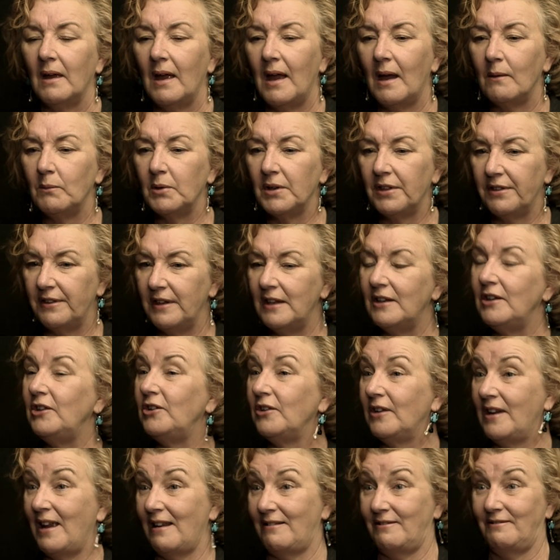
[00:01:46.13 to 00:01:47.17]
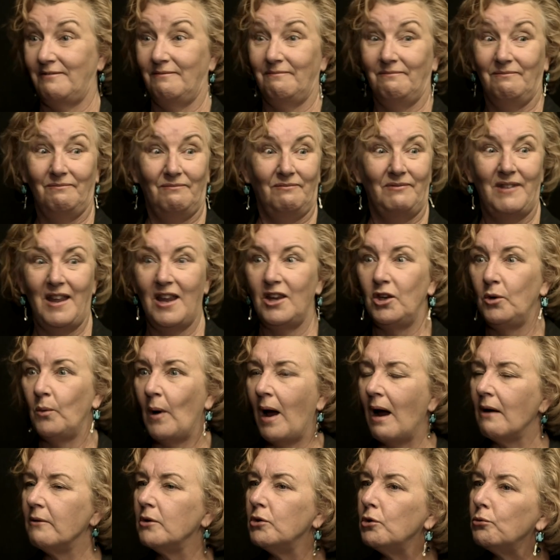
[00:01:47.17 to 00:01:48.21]
And with theatre, you get there you
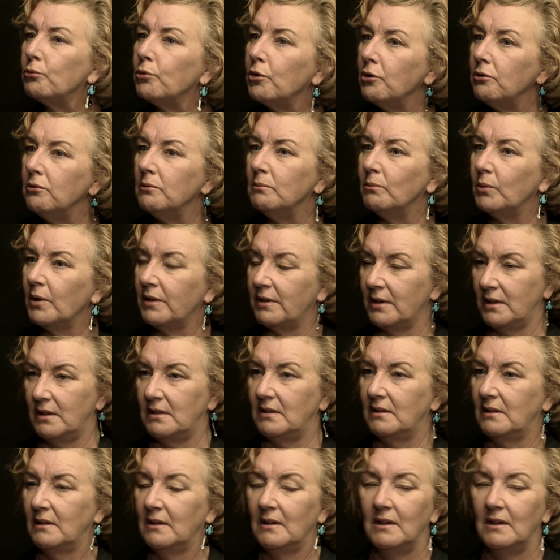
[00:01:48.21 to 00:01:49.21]
are in the room with it.